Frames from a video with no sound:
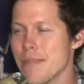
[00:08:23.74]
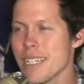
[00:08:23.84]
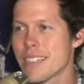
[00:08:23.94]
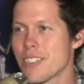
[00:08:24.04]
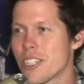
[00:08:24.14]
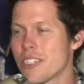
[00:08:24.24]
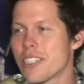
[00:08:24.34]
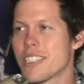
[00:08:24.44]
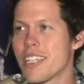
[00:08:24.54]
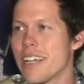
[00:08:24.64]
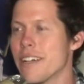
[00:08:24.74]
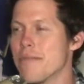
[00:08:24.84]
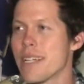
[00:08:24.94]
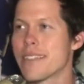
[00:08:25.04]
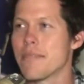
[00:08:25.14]
You're mixing church and
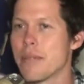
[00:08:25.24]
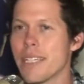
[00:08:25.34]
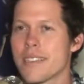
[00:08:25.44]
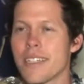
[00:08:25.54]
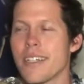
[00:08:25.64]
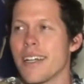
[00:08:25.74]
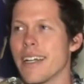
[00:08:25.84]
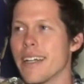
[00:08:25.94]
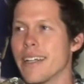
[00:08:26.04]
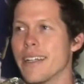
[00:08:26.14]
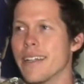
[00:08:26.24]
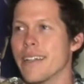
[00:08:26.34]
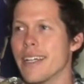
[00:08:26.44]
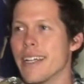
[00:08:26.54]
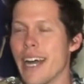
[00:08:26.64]
state, you're mixing pizza
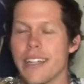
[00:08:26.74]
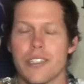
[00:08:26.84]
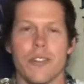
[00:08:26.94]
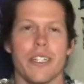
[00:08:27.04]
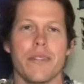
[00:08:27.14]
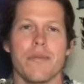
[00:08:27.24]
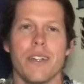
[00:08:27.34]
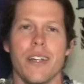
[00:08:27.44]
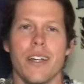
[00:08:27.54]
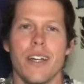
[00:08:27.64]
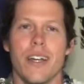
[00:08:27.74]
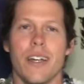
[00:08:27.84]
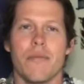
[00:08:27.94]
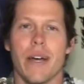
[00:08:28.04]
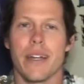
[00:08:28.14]
and ice cream
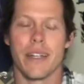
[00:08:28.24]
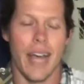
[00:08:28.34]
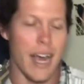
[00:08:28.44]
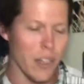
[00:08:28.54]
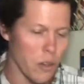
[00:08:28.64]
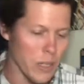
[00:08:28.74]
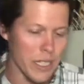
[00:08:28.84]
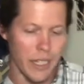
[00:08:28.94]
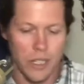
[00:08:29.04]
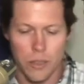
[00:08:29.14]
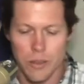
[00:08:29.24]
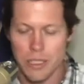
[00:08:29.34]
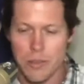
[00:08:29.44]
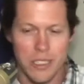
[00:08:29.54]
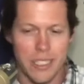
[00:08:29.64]
by Halloween and
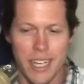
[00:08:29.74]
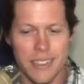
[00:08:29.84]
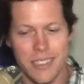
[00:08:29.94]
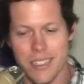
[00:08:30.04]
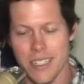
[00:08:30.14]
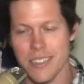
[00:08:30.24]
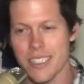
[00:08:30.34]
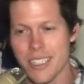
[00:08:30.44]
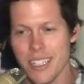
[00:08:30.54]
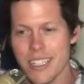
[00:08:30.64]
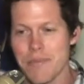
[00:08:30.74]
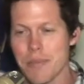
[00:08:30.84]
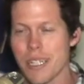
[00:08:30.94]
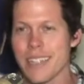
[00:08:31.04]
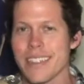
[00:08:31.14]
Christmas. Yes, it's
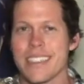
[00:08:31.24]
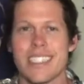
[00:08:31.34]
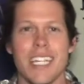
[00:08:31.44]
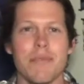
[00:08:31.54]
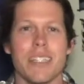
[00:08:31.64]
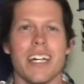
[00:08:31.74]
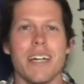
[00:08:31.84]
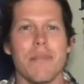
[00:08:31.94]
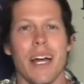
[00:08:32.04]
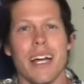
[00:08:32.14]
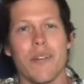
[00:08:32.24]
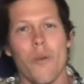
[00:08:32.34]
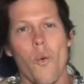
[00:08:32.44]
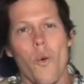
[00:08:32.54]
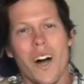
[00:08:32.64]
good, but at the same time,
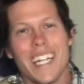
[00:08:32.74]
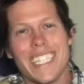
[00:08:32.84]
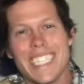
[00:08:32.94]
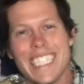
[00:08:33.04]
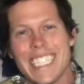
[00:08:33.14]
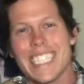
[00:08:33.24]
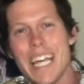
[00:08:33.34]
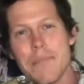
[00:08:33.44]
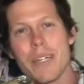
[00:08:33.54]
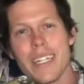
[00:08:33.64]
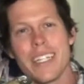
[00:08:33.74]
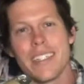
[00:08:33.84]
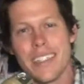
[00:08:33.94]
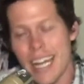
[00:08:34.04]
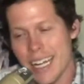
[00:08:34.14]
I want it
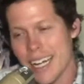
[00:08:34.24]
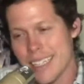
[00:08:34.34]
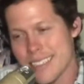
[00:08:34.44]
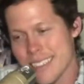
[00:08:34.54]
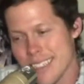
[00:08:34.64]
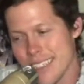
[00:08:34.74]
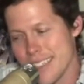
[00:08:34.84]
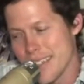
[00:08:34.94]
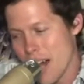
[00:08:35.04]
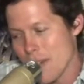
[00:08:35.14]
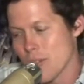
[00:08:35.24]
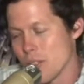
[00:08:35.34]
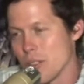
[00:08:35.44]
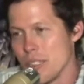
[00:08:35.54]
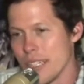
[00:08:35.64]
separate. It's a
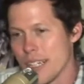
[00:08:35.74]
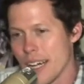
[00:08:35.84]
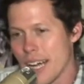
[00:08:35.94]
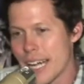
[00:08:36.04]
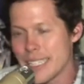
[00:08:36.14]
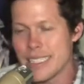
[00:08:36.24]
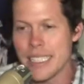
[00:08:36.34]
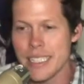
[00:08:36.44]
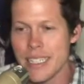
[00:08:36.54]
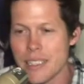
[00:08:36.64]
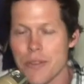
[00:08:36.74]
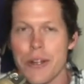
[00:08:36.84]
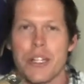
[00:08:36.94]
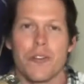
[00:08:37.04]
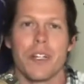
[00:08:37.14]
novel idea,
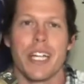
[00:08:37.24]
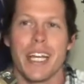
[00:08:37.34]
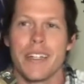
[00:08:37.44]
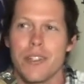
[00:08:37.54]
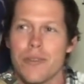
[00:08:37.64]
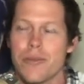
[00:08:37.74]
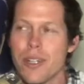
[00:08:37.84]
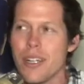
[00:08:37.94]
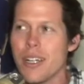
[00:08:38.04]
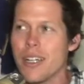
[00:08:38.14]
it's very creative,